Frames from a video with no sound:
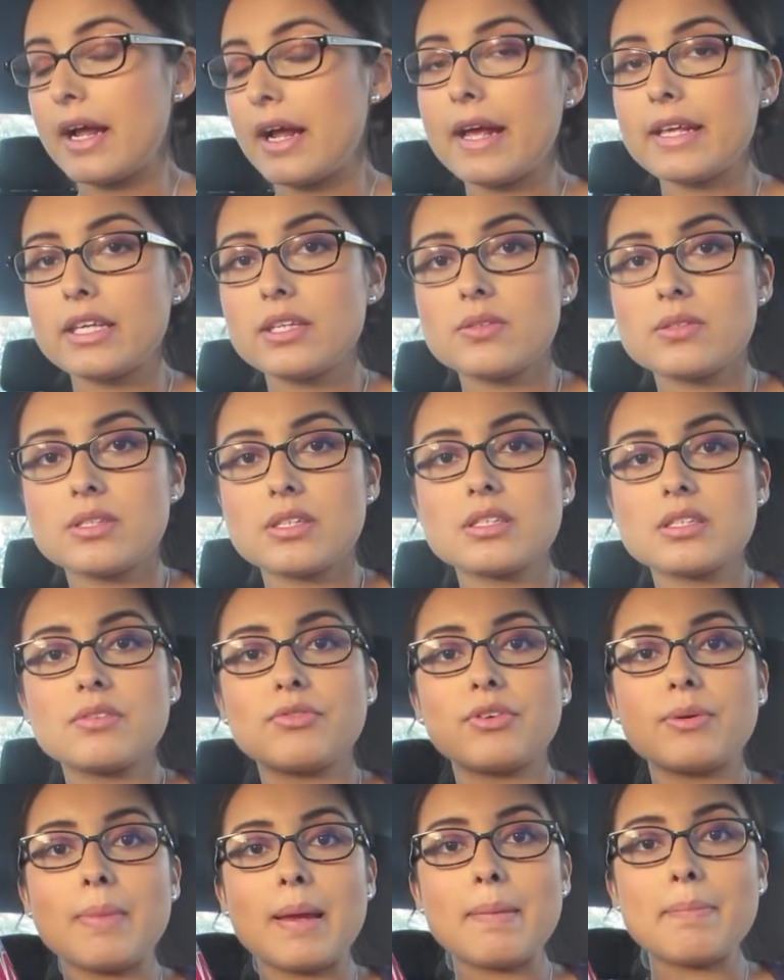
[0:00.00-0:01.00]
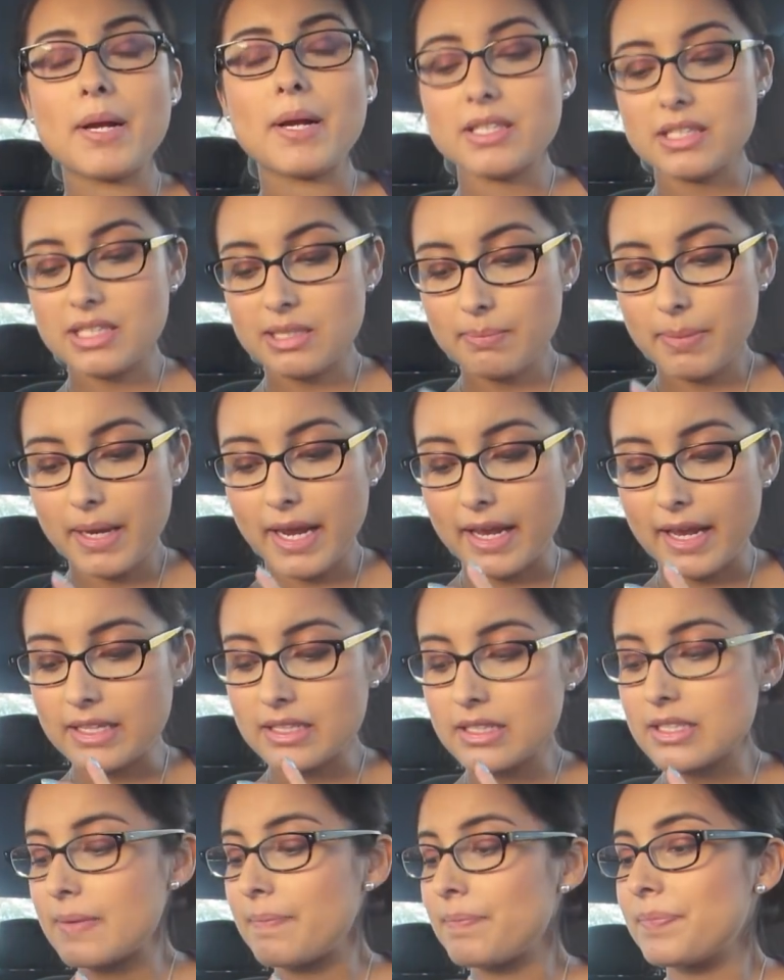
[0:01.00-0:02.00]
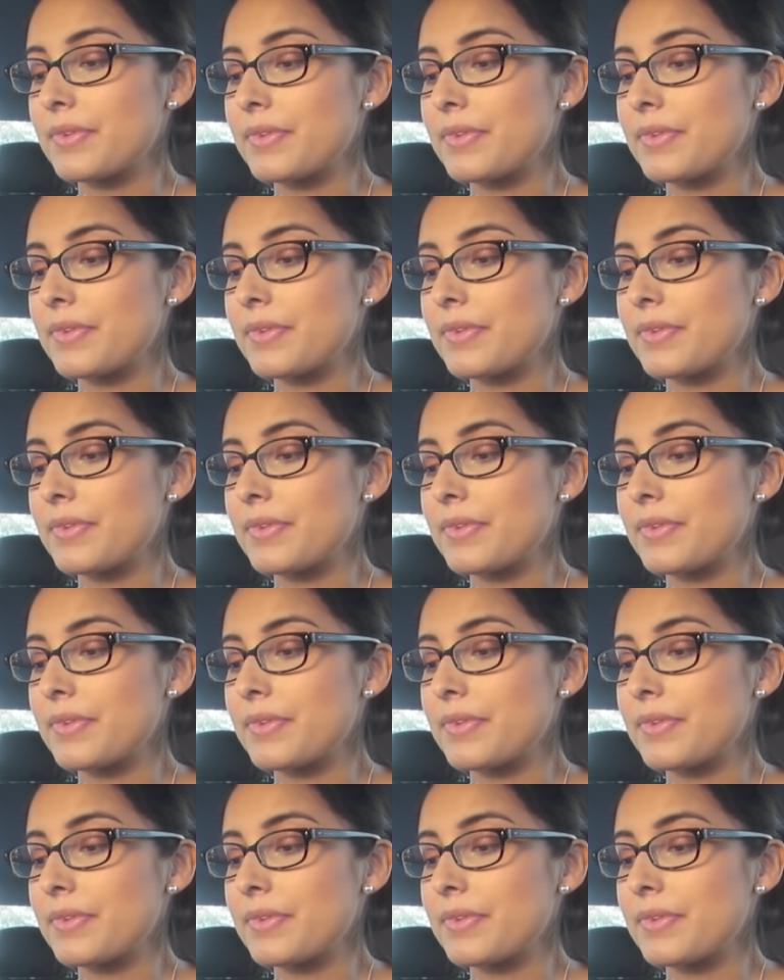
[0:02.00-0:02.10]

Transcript: I use this for my pots and pans.